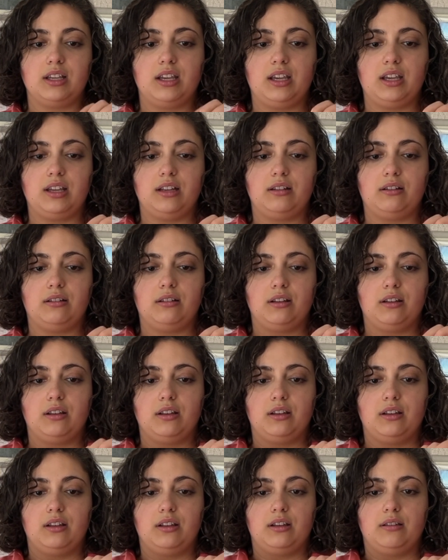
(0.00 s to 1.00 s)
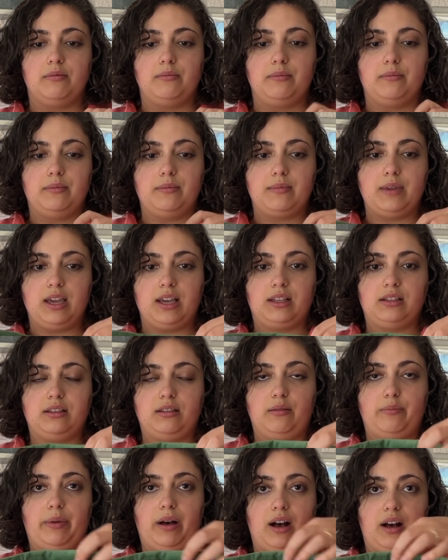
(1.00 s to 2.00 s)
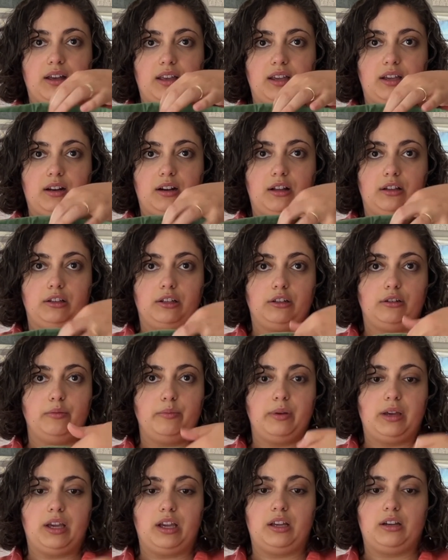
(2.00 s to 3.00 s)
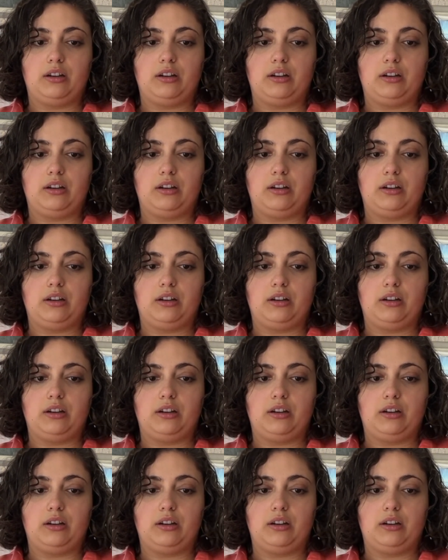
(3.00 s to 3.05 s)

it makes the pocket a little bit